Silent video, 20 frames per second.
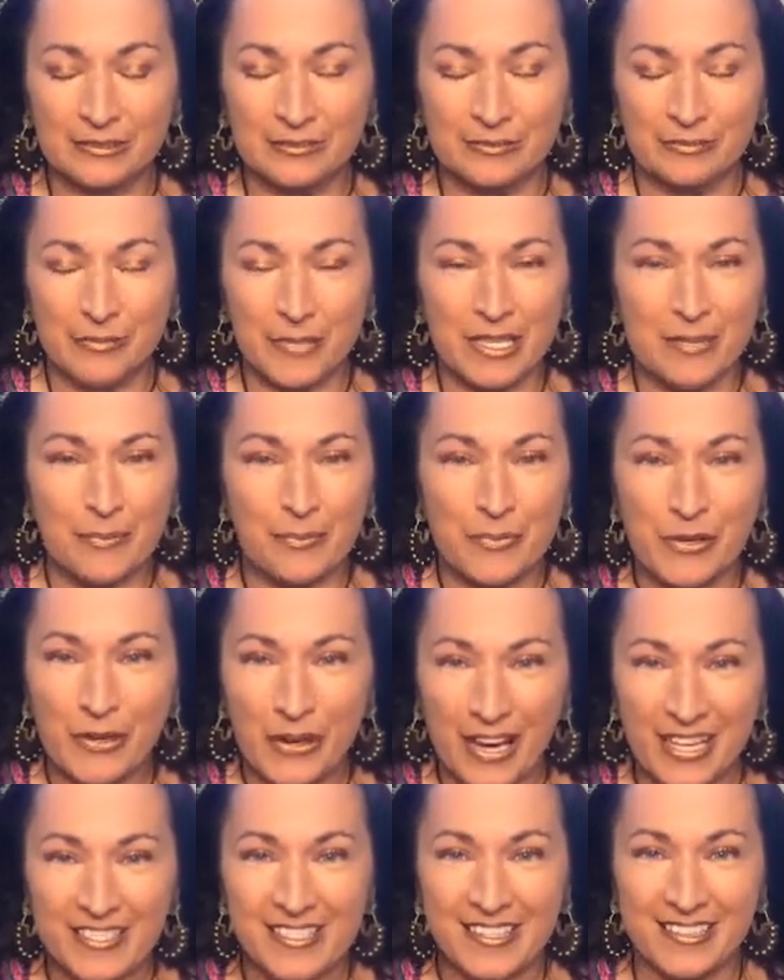be
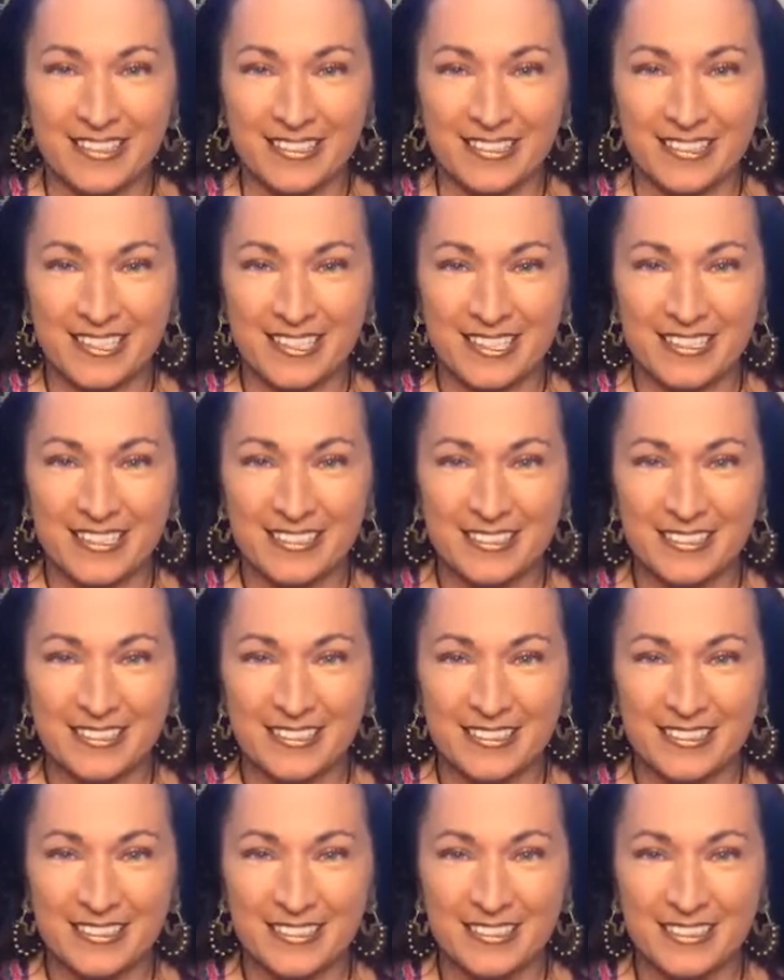present
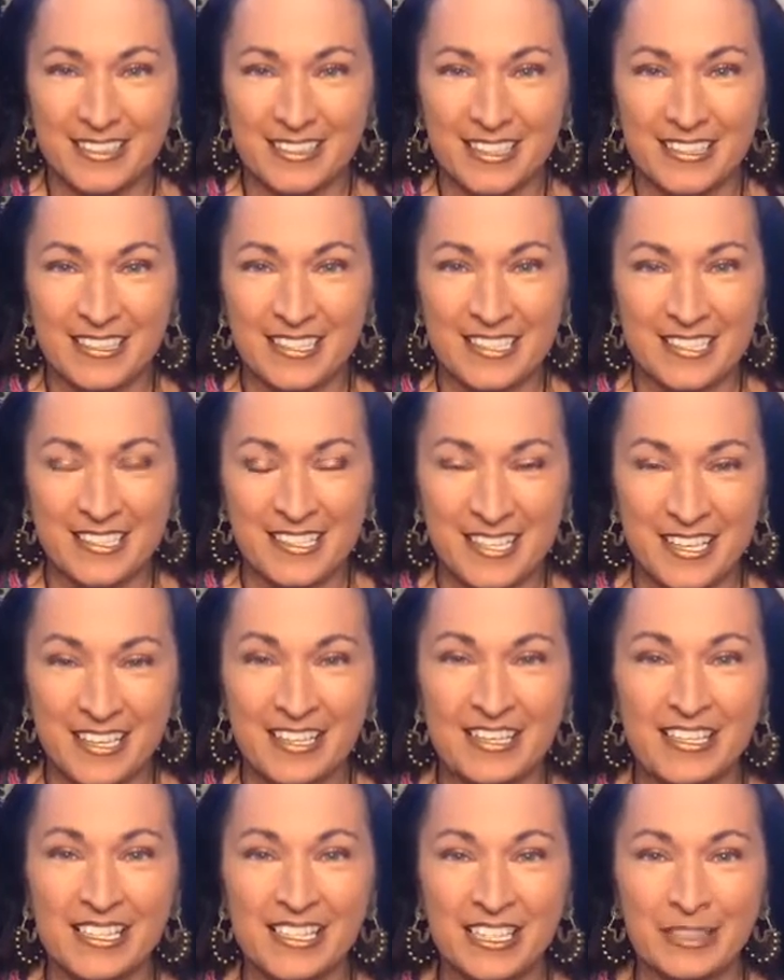in this
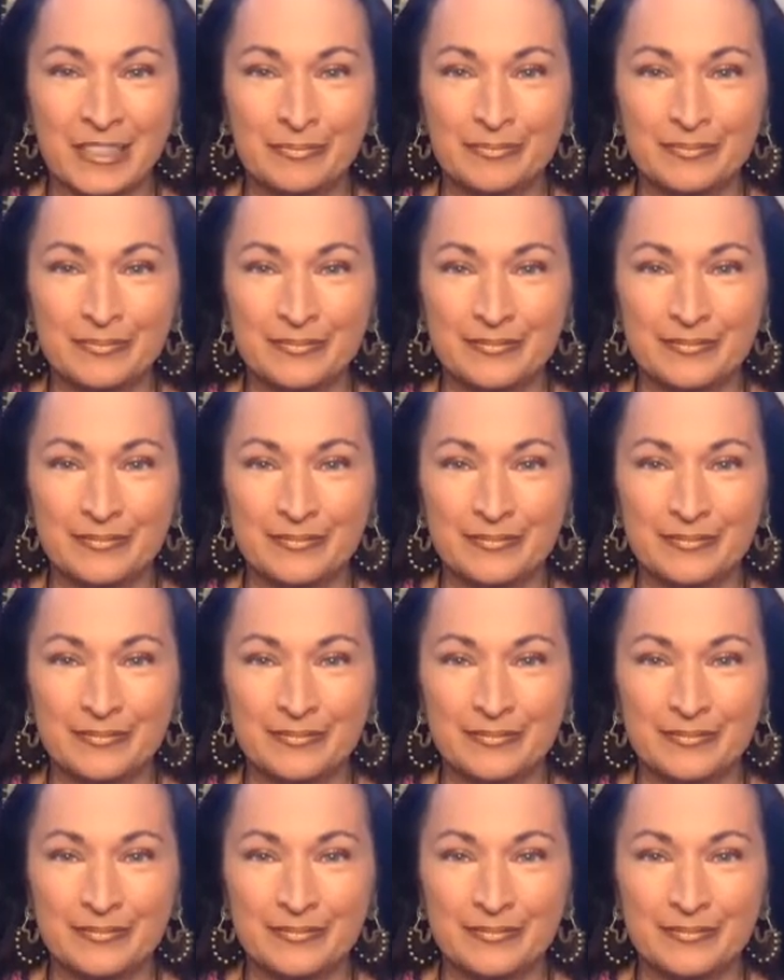time